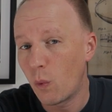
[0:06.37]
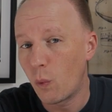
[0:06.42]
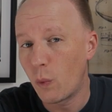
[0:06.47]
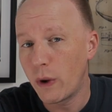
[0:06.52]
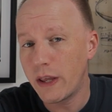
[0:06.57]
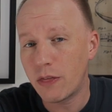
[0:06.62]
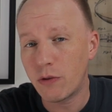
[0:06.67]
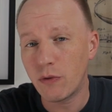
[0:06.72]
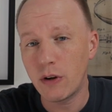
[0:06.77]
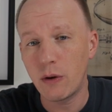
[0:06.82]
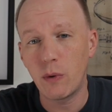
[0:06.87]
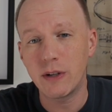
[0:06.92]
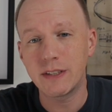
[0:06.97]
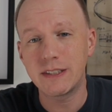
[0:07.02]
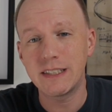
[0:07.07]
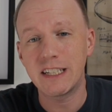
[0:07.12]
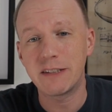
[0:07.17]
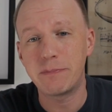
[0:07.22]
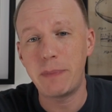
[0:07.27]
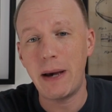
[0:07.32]
Week 3
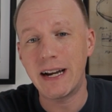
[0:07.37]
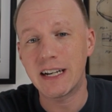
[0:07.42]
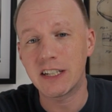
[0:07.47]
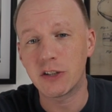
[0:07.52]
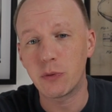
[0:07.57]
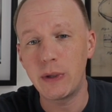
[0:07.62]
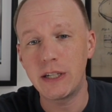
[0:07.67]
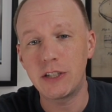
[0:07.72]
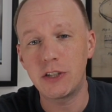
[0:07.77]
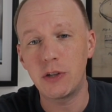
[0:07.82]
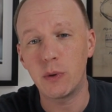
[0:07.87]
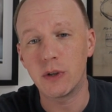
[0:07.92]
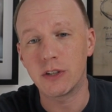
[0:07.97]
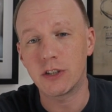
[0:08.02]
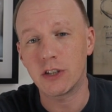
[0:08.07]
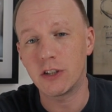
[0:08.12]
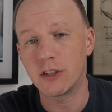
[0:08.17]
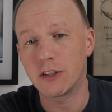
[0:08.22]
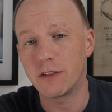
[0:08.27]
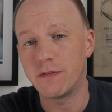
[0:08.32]
wasn't as bad as Week 2 in
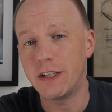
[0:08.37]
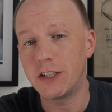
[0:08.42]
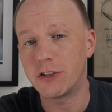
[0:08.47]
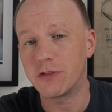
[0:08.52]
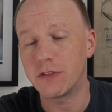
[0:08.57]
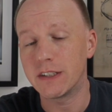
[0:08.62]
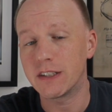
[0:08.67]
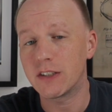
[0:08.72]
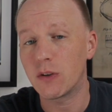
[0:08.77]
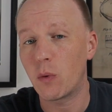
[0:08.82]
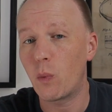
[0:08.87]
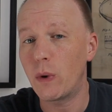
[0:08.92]
terms of injuries.